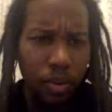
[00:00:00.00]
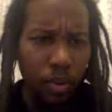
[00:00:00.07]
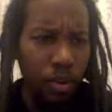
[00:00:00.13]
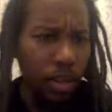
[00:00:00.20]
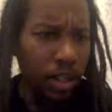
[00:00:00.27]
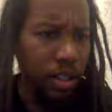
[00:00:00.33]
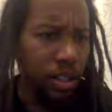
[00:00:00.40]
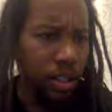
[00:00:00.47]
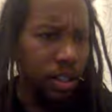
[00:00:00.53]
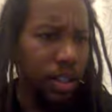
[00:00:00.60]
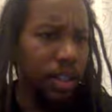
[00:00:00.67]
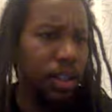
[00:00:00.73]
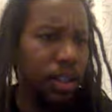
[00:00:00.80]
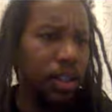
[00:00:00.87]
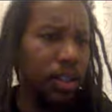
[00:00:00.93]
let's look
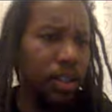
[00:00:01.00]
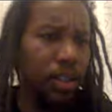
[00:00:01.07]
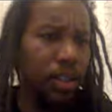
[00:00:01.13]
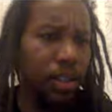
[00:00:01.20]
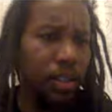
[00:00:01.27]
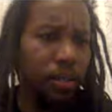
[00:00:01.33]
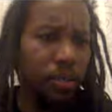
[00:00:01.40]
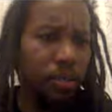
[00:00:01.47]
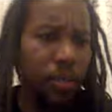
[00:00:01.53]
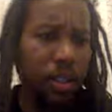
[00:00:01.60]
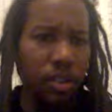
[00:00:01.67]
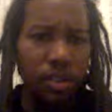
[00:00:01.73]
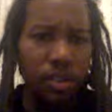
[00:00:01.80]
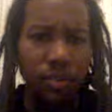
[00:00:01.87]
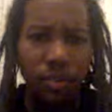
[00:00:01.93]
at the
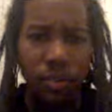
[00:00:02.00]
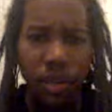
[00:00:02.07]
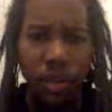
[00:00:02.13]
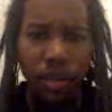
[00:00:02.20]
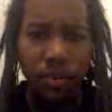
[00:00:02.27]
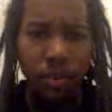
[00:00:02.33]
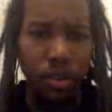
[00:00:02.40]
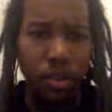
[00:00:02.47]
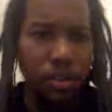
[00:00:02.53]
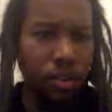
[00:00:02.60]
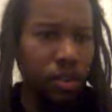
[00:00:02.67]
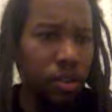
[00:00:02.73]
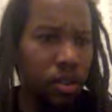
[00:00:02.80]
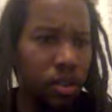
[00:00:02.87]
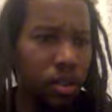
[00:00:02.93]
message format
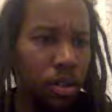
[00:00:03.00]
first.